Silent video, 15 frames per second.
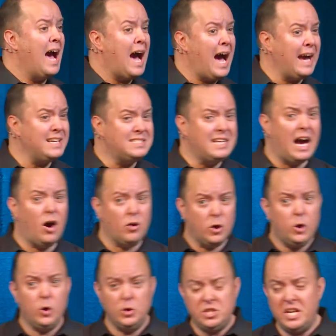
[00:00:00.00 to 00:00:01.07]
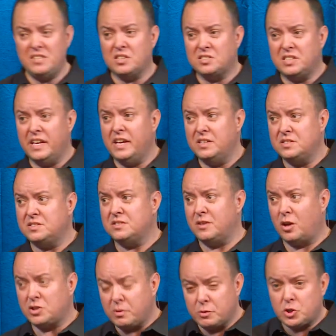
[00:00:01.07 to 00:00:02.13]
I doubt who Jesus is,
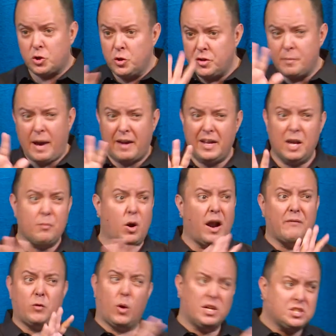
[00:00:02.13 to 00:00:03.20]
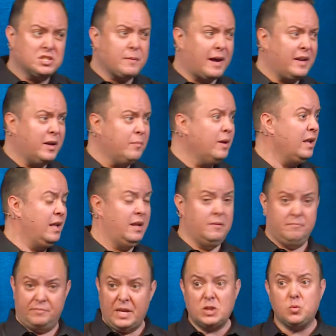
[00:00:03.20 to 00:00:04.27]
or some truth about him, or I have questions about him.
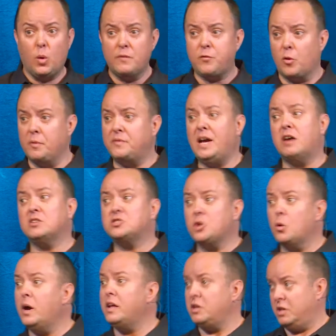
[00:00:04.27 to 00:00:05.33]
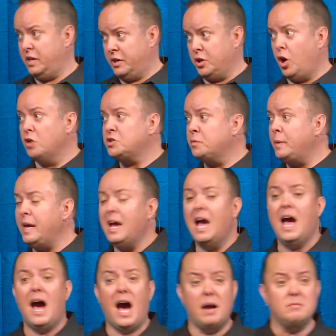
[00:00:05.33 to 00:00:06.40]
That's one form of doubt. So it could also be,
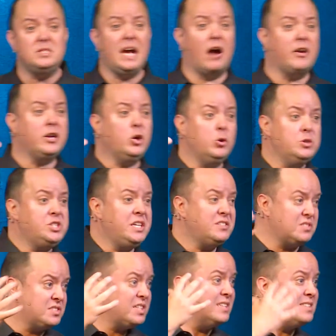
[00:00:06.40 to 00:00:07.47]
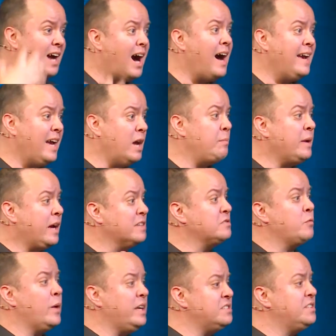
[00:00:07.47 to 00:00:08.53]
I'm doubting who Jesus says I am because
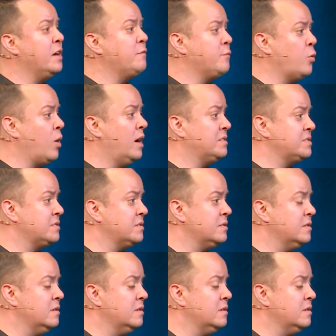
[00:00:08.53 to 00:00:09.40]
of what he's done for us.